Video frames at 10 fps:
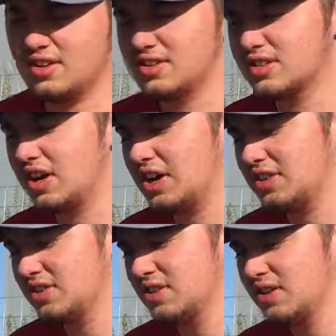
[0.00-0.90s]
on
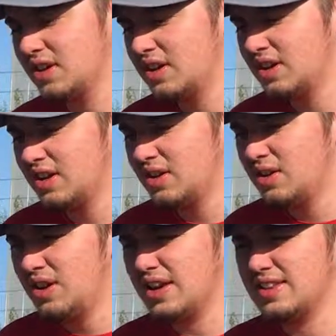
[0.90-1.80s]
cost.
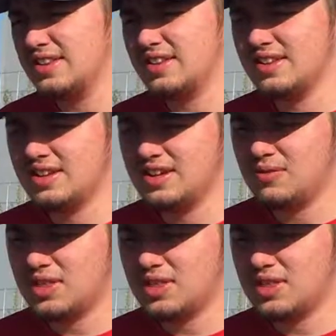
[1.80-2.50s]
And then